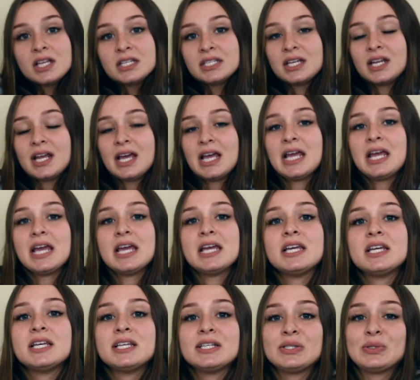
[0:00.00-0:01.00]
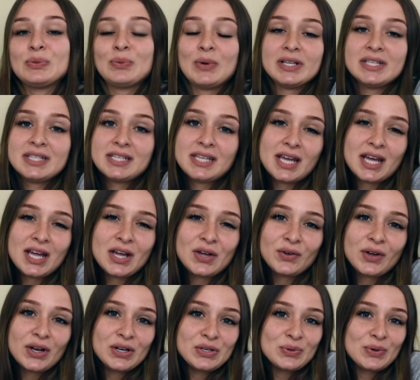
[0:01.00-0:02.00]
Today is Wednesday and
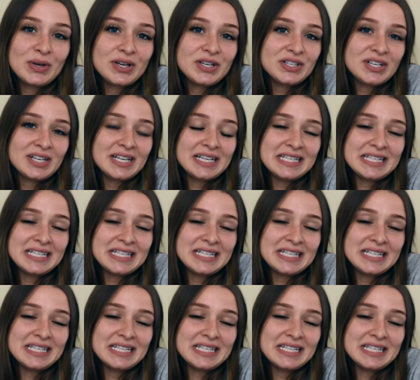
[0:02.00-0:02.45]
graduation